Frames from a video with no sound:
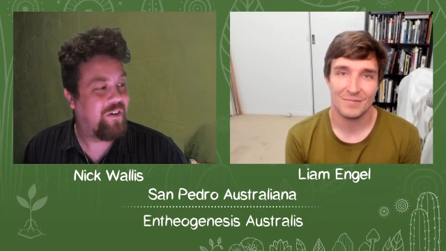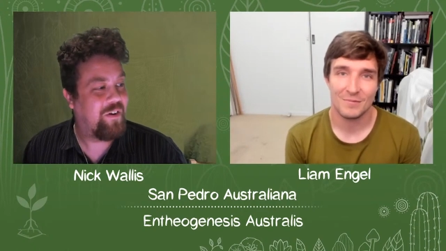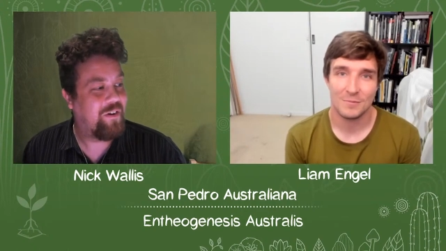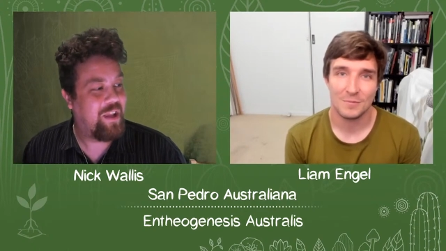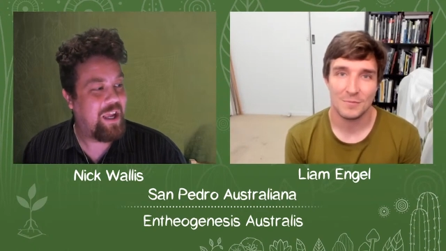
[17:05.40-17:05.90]

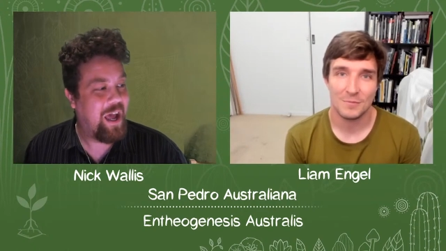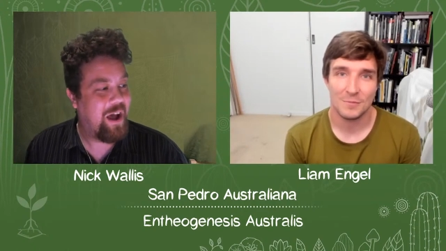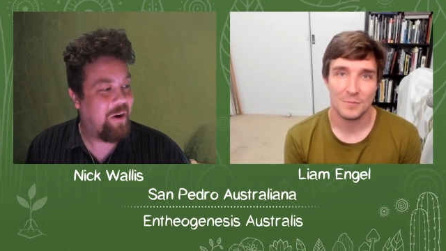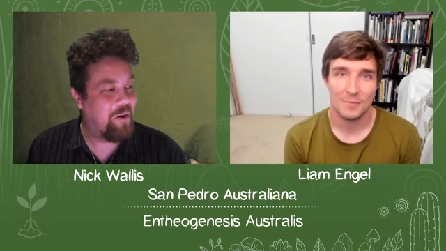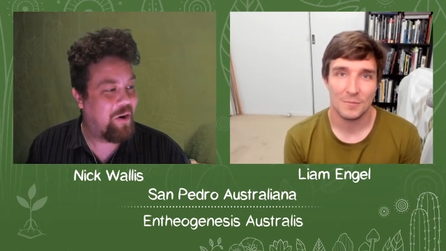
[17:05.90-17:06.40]
Speaker 1: for the uh,
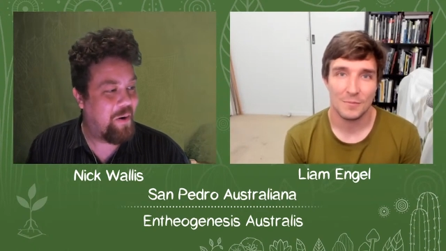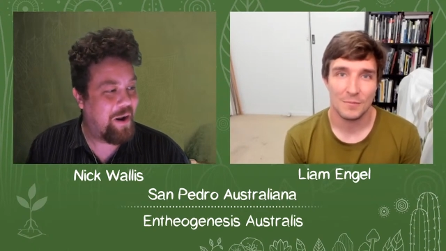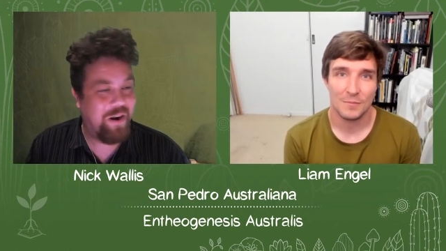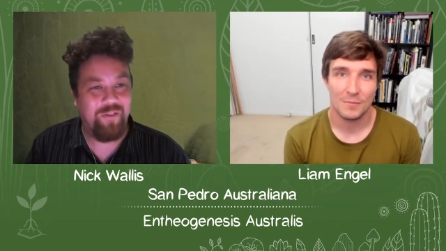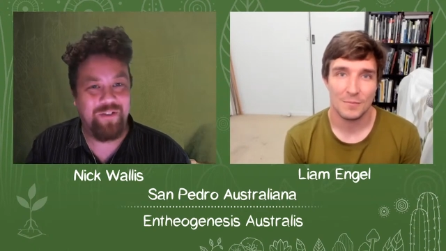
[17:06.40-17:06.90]

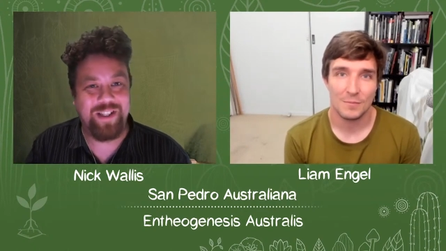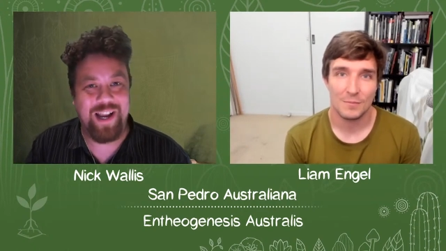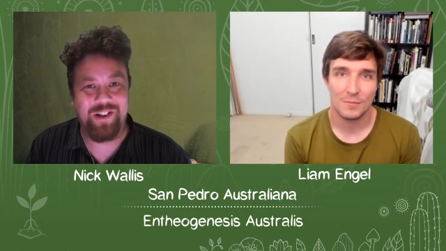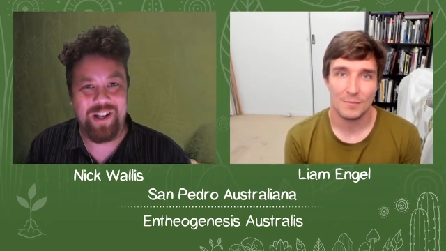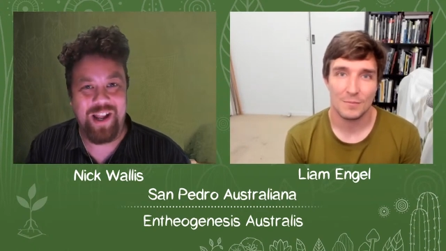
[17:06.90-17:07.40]
ongoing
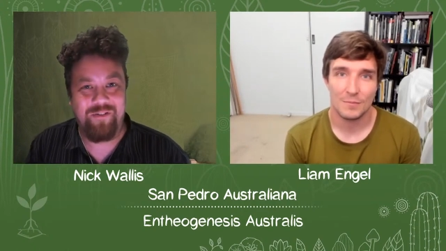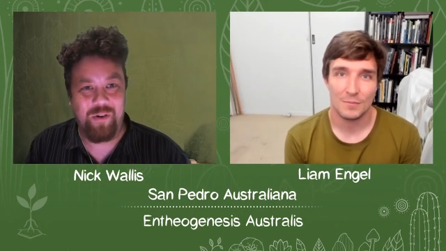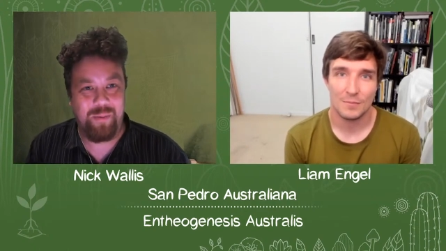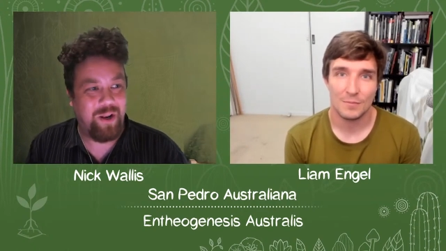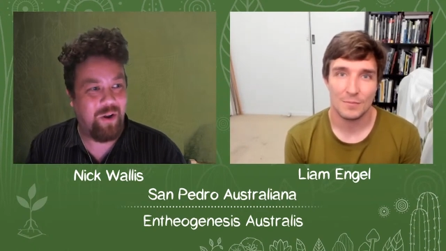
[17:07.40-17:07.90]
conversation there for
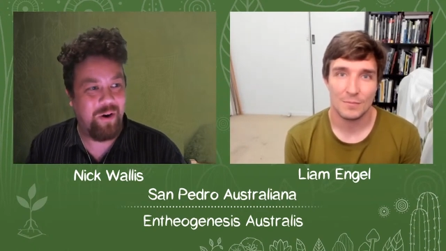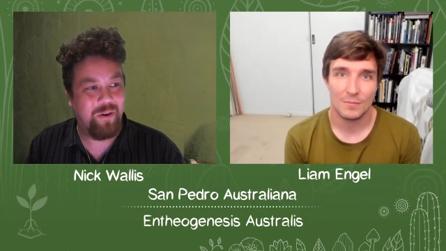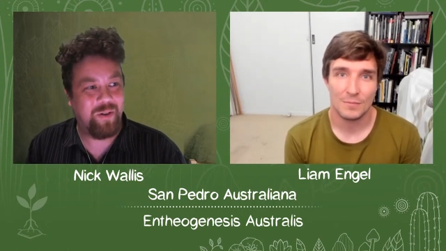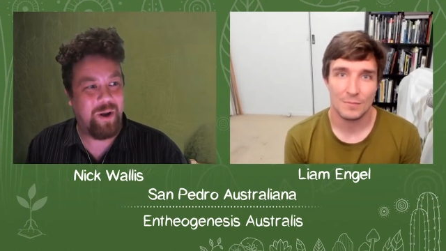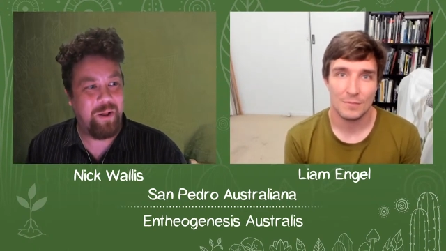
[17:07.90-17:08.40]
a bit longer
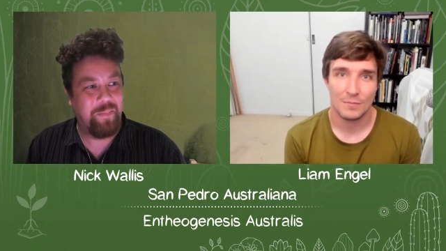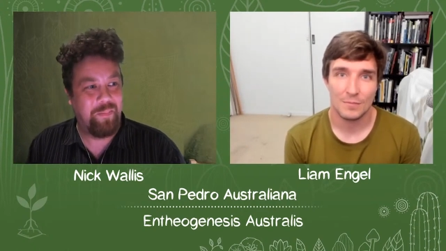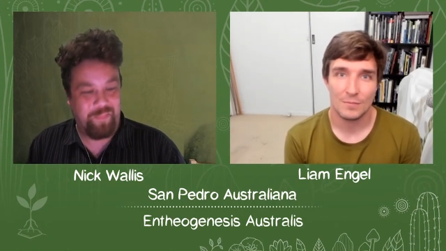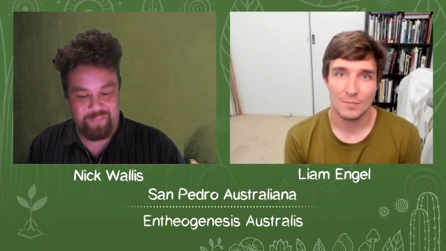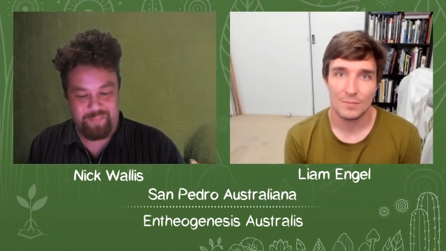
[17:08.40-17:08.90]
as well?
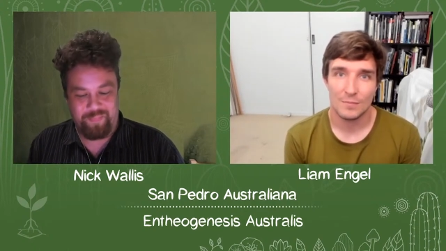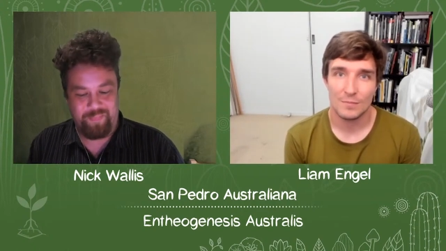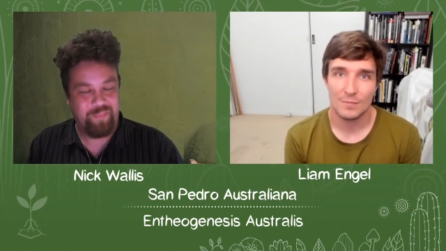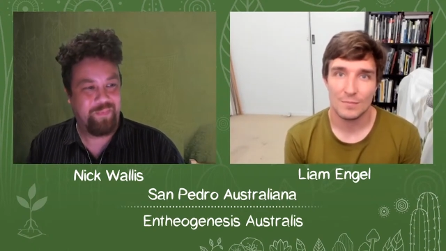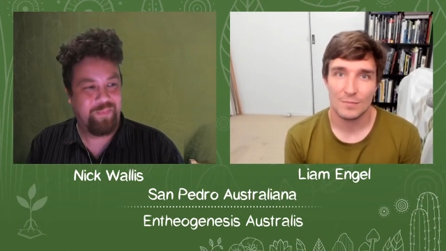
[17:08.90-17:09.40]

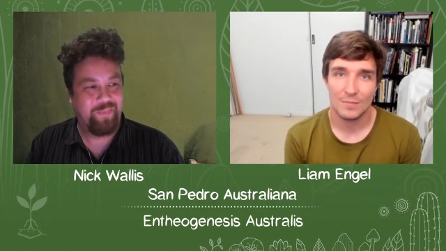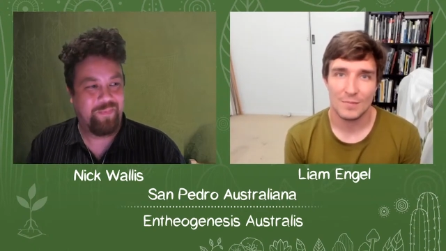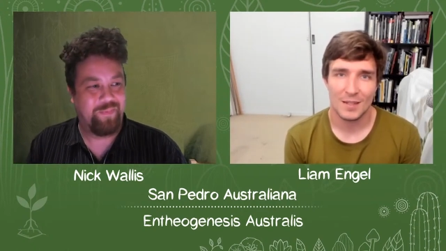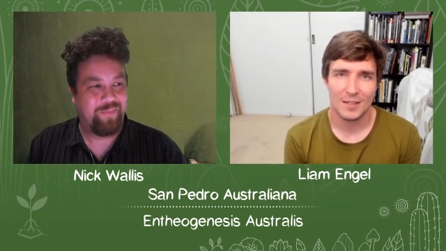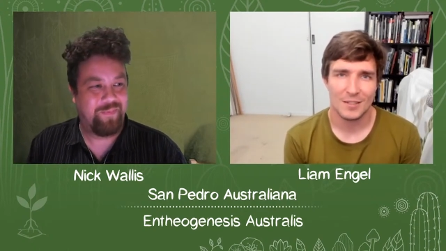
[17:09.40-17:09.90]

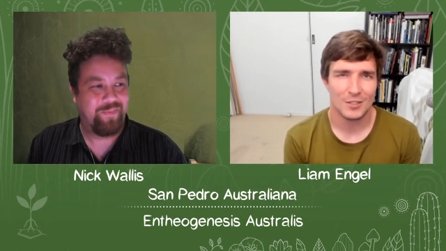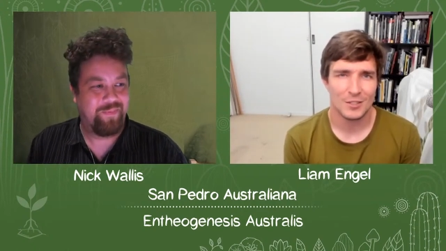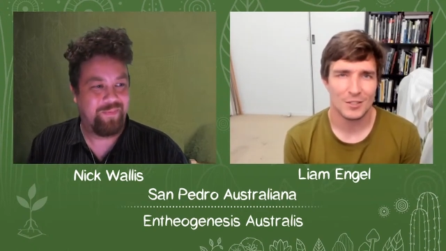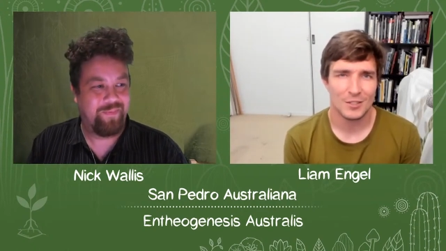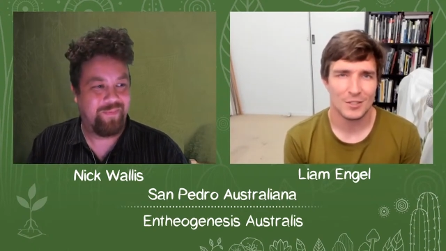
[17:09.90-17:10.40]

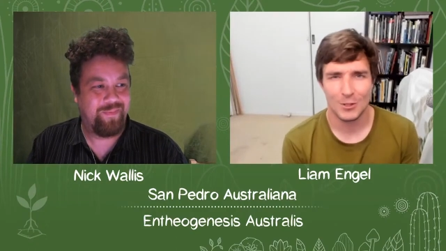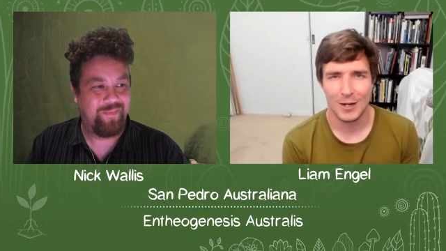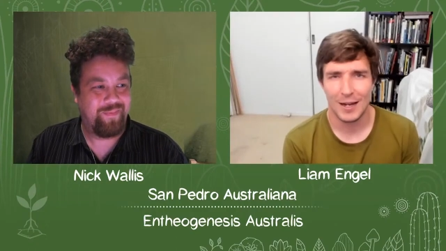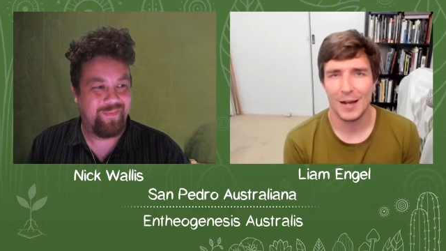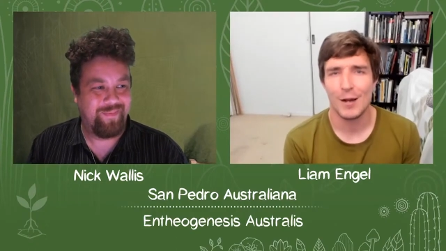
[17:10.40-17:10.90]
Speaker 2: Sure,
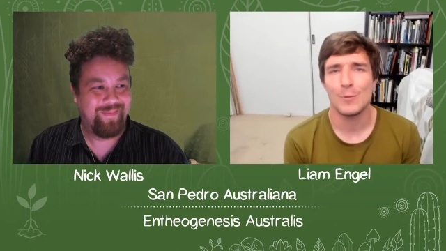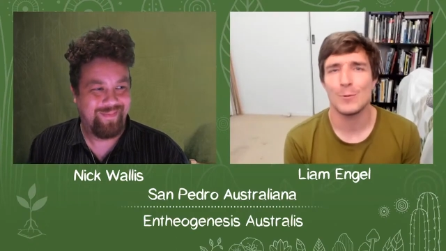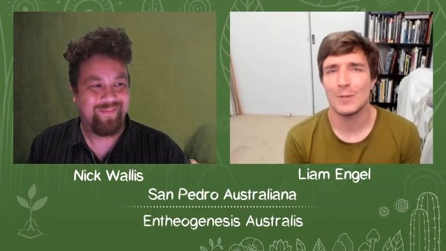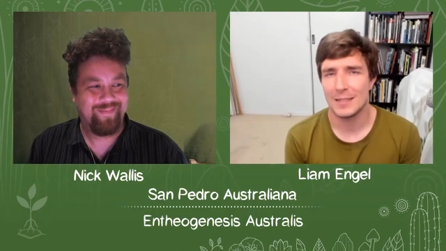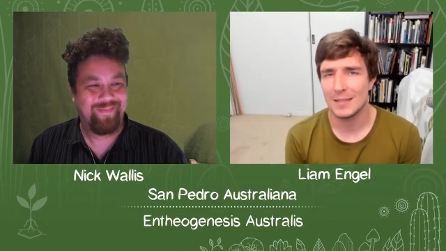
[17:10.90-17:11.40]
I, I
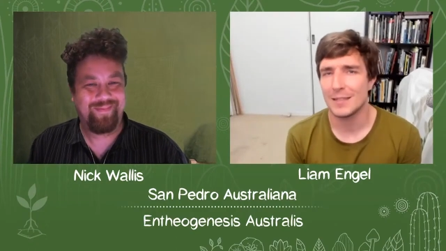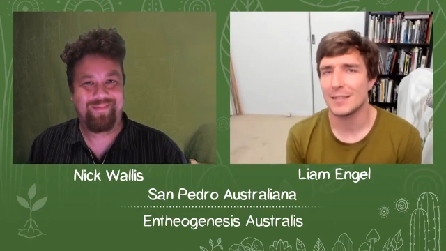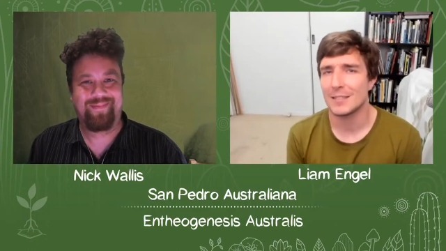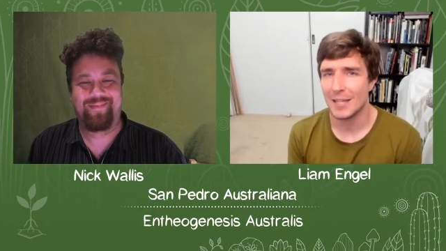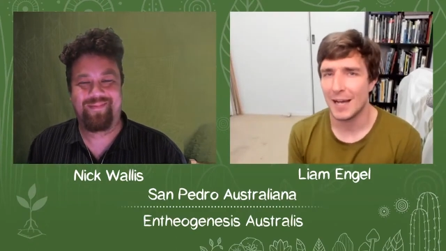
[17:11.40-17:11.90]
will
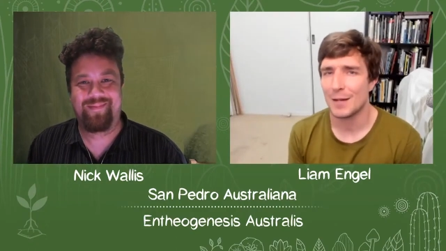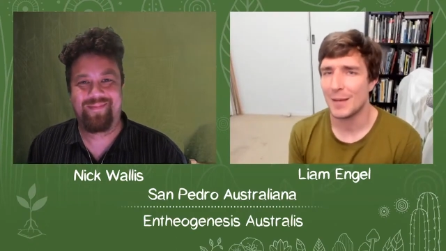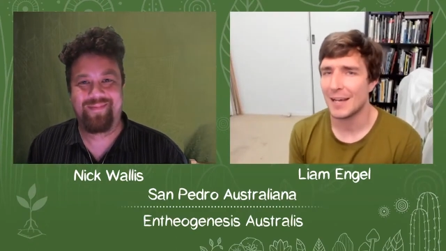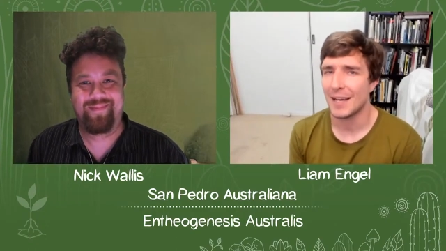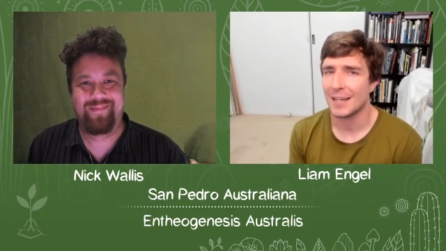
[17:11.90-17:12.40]
linger to chat
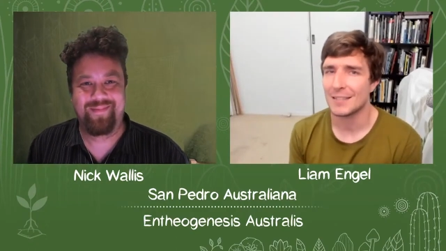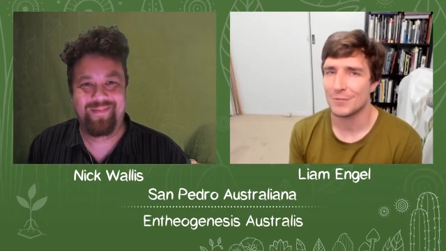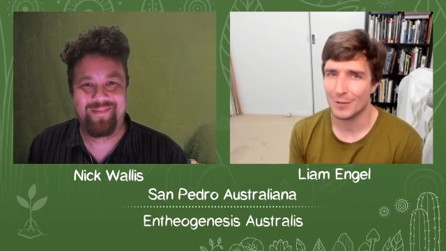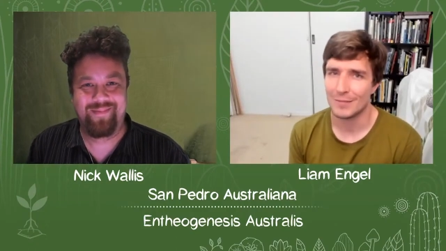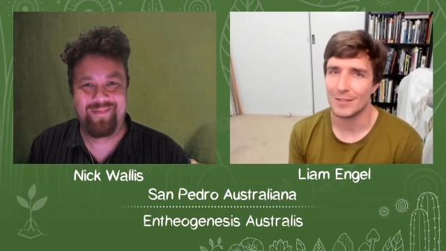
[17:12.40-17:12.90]
about
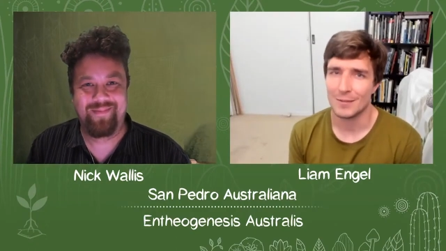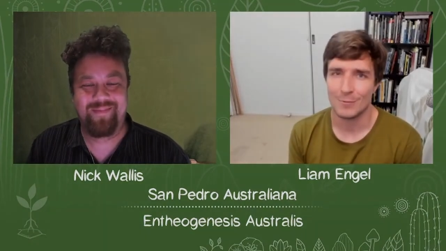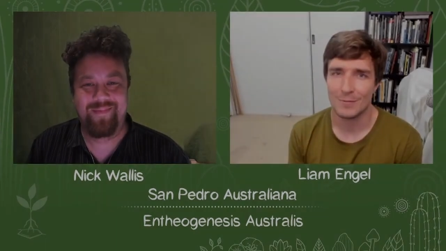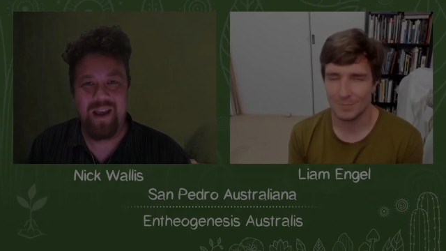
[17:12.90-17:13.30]
cactus forever.